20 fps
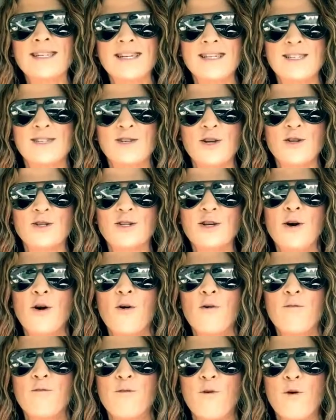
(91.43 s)
and so to
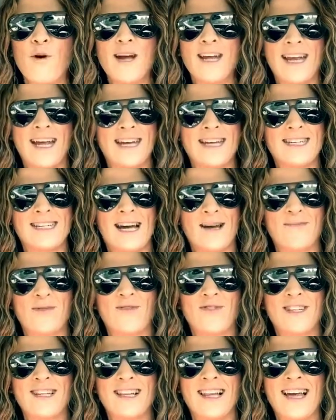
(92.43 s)
avoid any type of
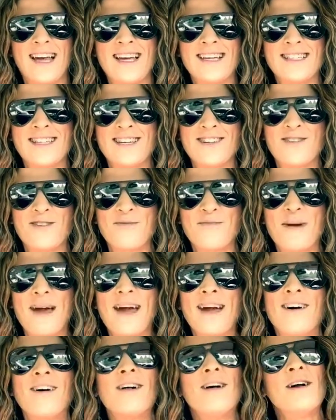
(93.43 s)
delays in your
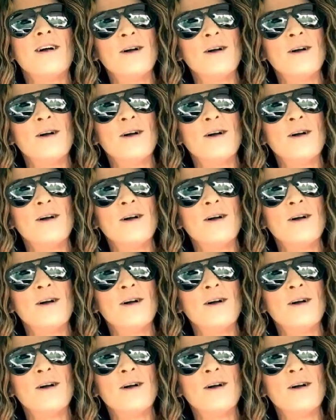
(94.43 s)
mail,